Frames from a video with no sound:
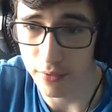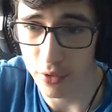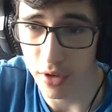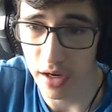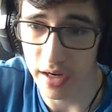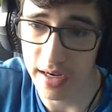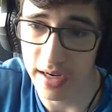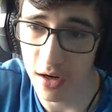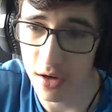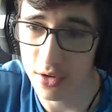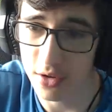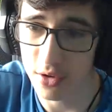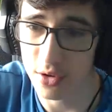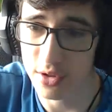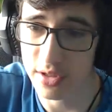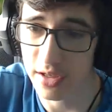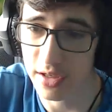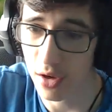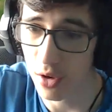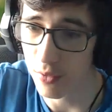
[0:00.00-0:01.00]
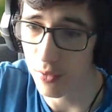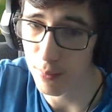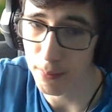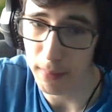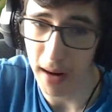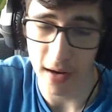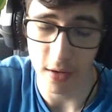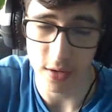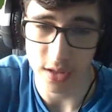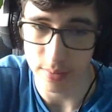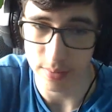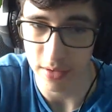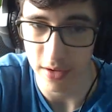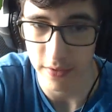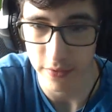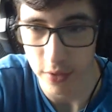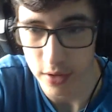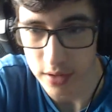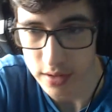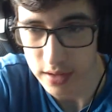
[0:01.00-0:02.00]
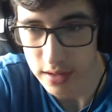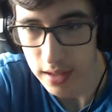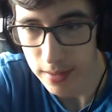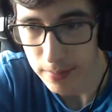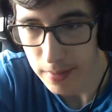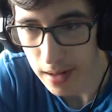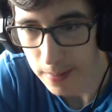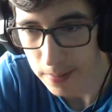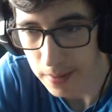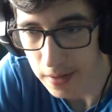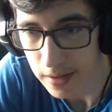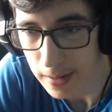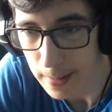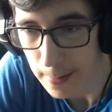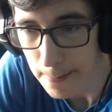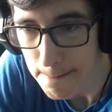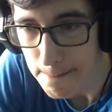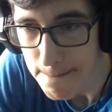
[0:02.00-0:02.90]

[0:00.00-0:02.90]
of great characters that are miles above Kristen, in my opinion.